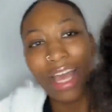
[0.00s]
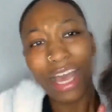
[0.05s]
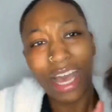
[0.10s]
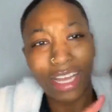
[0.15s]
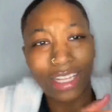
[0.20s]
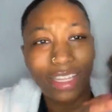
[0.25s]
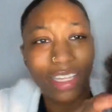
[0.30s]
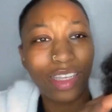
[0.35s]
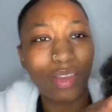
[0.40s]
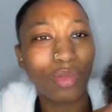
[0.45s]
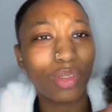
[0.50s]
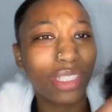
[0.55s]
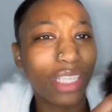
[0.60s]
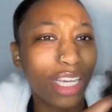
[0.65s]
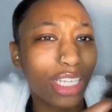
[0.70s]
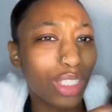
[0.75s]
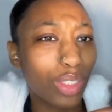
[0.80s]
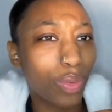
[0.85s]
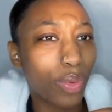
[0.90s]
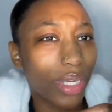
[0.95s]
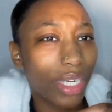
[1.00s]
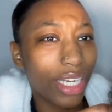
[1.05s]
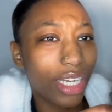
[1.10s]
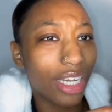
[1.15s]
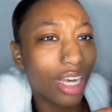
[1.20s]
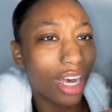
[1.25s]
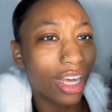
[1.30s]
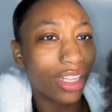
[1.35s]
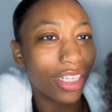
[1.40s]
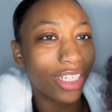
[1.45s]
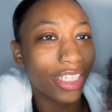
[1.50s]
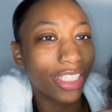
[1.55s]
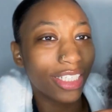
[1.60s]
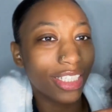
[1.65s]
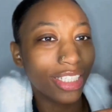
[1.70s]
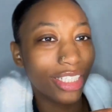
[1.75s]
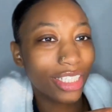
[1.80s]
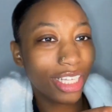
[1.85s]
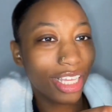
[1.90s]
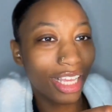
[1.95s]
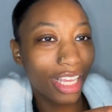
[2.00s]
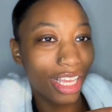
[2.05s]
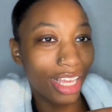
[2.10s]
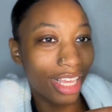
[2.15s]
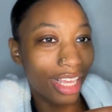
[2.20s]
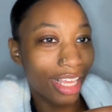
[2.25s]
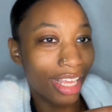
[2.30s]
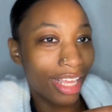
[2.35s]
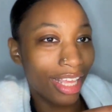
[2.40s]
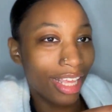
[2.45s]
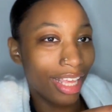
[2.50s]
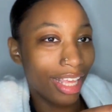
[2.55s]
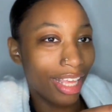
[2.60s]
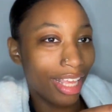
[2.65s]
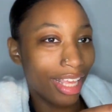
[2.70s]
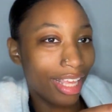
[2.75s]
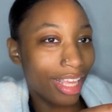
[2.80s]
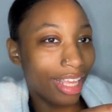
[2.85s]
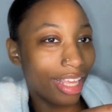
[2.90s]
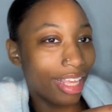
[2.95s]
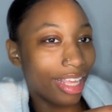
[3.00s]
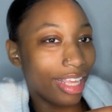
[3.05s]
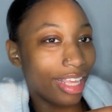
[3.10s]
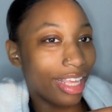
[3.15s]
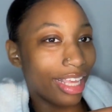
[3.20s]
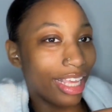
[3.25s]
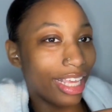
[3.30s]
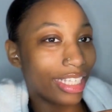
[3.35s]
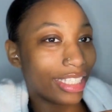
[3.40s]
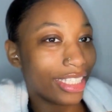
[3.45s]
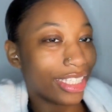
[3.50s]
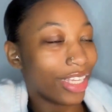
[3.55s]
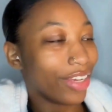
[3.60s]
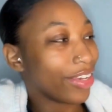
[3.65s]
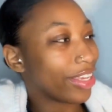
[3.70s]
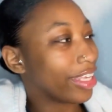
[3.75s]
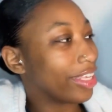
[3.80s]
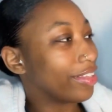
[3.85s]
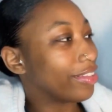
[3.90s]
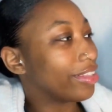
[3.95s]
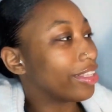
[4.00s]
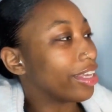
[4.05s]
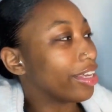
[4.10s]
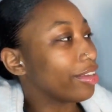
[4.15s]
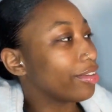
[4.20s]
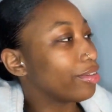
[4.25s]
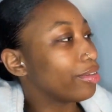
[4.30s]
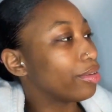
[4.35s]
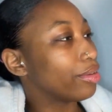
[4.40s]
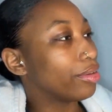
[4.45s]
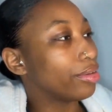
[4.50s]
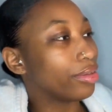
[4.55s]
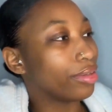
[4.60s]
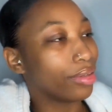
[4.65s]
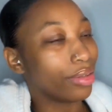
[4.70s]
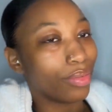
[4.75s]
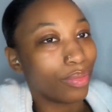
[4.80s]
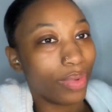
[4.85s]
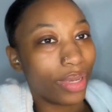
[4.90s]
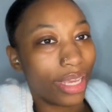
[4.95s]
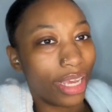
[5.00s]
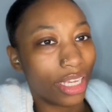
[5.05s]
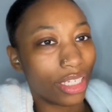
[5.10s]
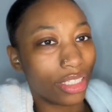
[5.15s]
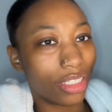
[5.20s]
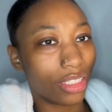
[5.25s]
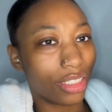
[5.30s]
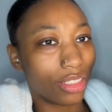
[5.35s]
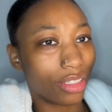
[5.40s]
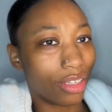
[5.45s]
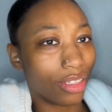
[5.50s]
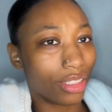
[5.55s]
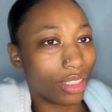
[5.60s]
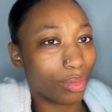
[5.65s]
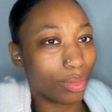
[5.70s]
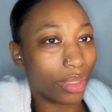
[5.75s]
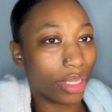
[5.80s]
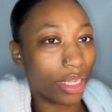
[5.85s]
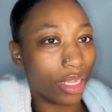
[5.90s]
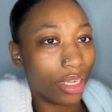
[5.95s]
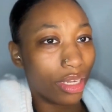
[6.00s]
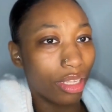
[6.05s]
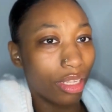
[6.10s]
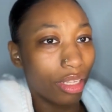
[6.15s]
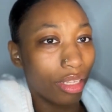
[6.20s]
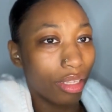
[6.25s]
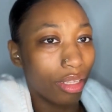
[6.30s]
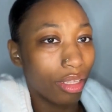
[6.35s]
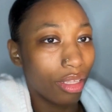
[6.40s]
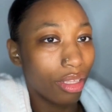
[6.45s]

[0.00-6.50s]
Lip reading: I think it was like $20. It's so cute though. Wait, I just saw something in it.